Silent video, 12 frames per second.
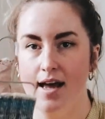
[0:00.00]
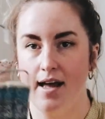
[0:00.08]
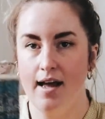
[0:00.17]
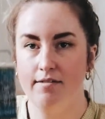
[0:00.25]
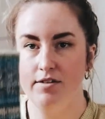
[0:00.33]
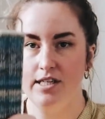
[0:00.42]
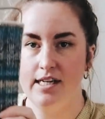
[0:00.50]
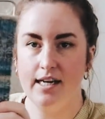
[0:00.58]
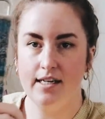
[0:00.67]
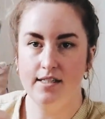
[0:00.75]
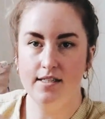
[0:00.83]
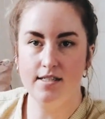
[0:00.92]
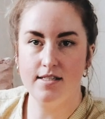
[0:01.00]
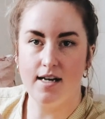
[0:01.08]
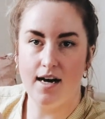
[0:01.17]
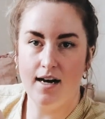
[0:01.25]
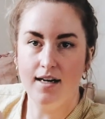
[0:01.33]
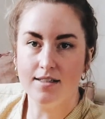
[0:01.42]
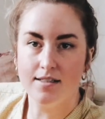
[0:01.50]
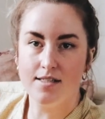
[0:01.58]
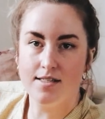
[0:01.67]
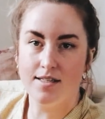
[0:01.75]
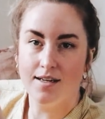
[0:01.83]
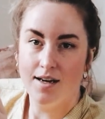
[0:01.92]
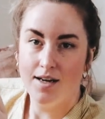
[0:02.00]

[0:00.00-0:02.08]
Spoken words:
Everyday Socks,